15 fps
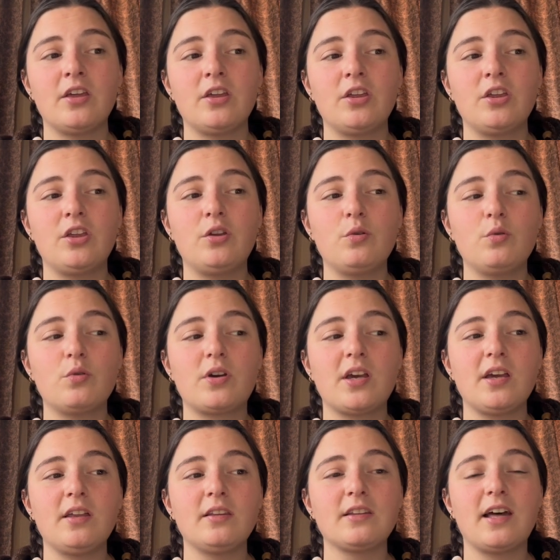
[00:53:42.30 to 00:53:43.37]
you
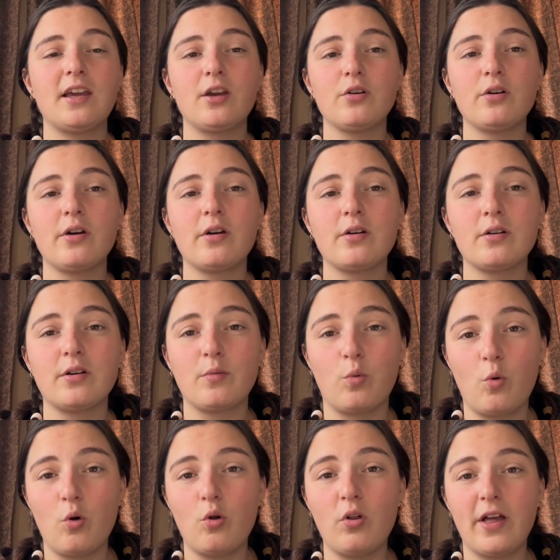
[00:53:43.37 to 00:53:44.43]
can let your
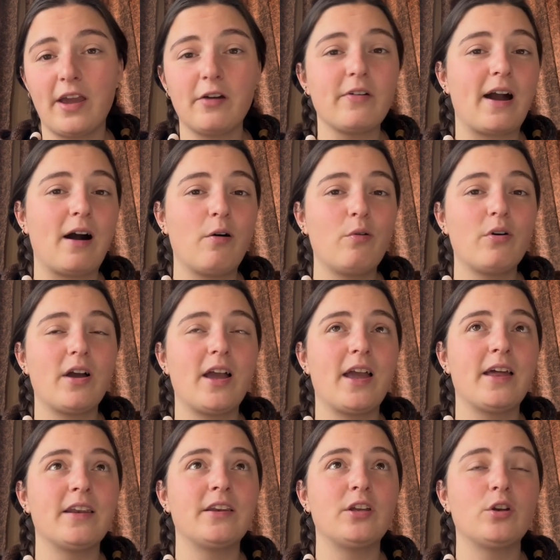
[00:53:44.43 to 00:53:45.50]
wool air out
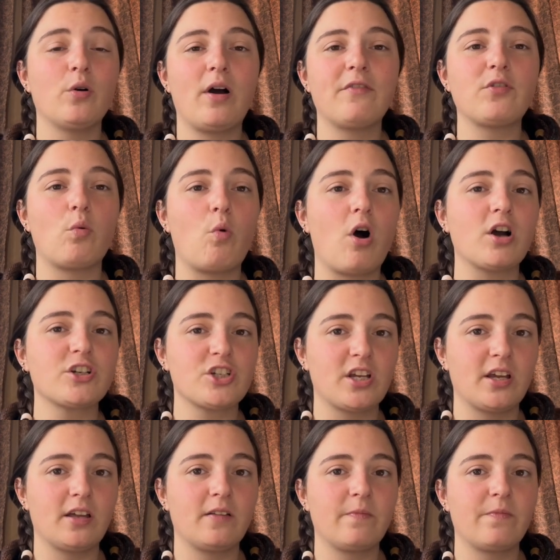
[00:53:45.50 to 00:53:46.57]
and you don't have to wash
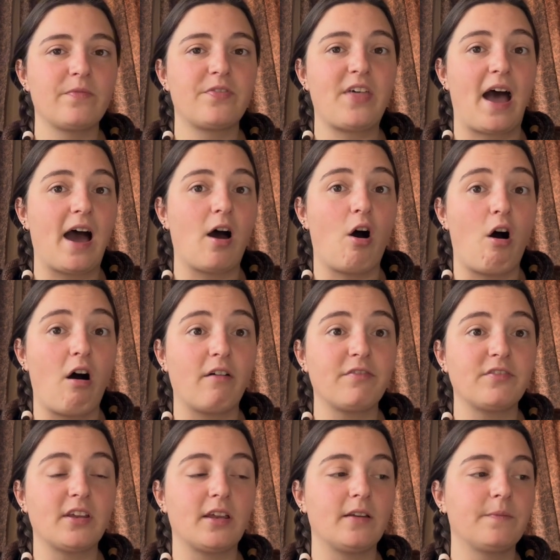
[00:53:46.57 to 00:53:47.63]
it that
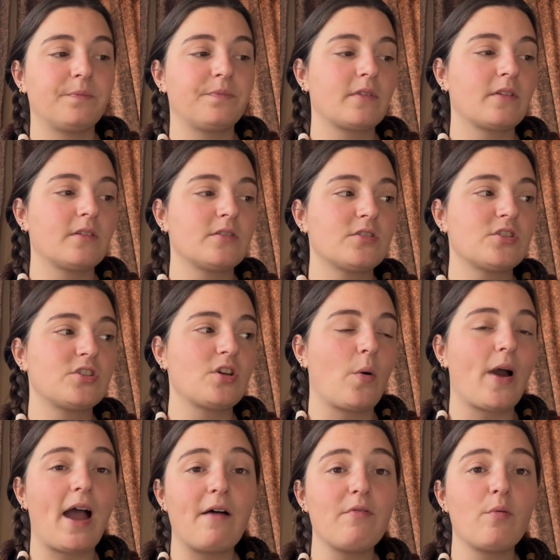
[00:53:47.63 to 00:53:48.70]
often. So I
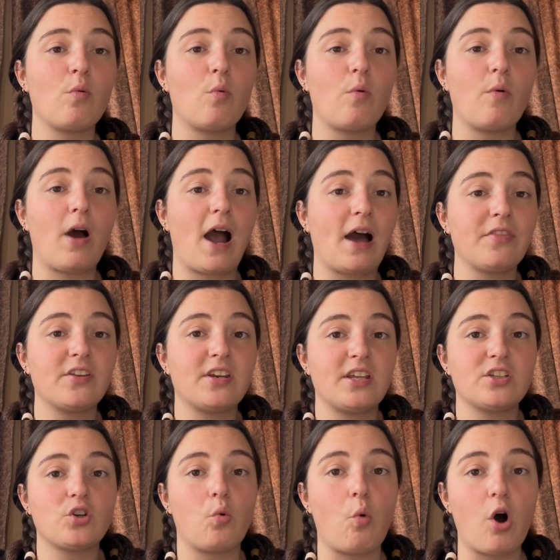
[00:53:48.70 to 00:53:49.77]
haven't had the
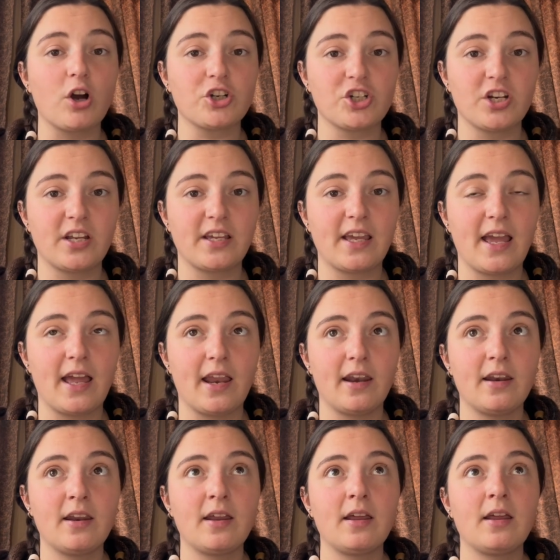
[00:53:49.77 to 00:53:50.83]
need to wash it
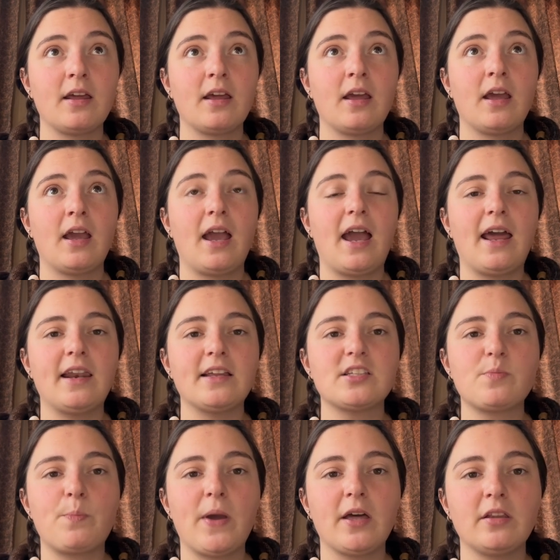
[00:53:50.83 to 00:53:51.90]
again. And it's
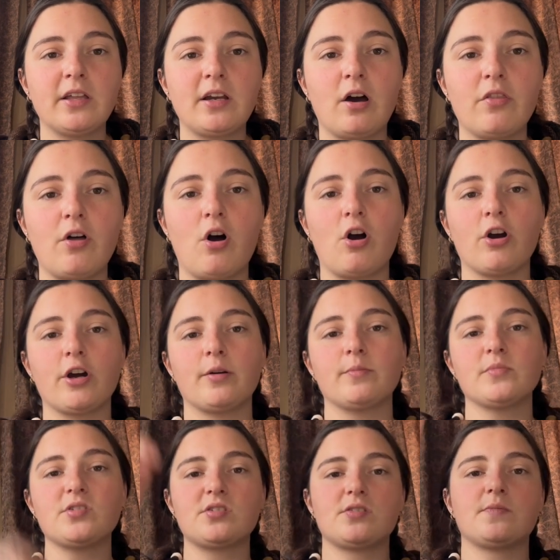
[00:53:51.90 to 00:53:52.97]
pilling on the
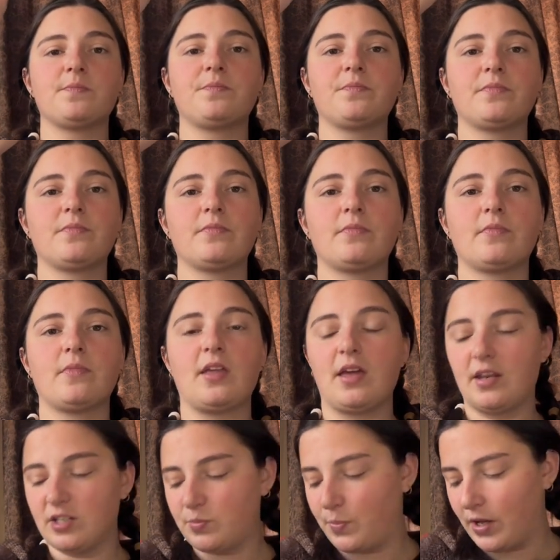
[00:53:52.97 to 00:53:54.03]
arms. And
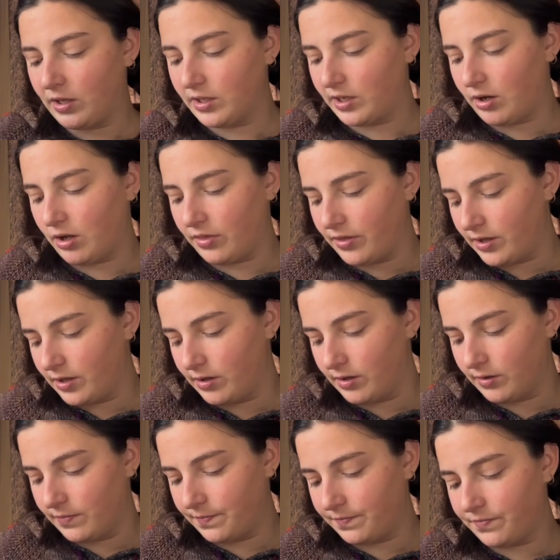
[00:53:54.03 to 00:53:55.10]
it's pilling on
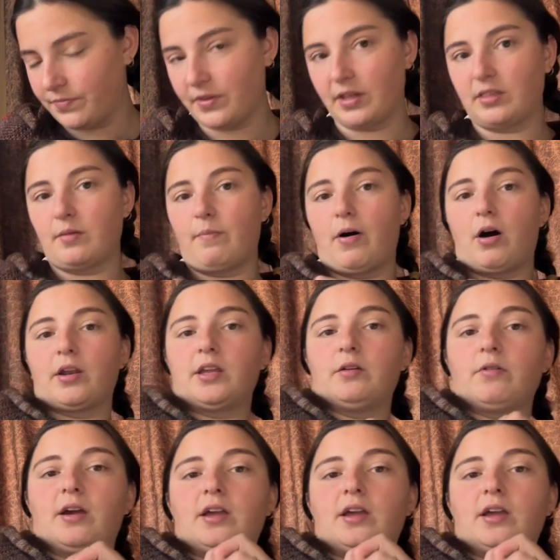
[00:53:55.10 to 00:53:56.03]
the, like the body right